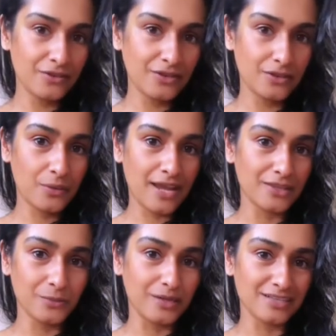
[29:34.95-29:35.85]
the way the
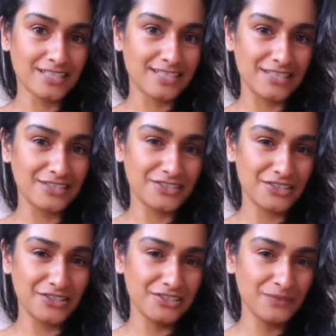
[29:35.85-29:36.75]
world sees you,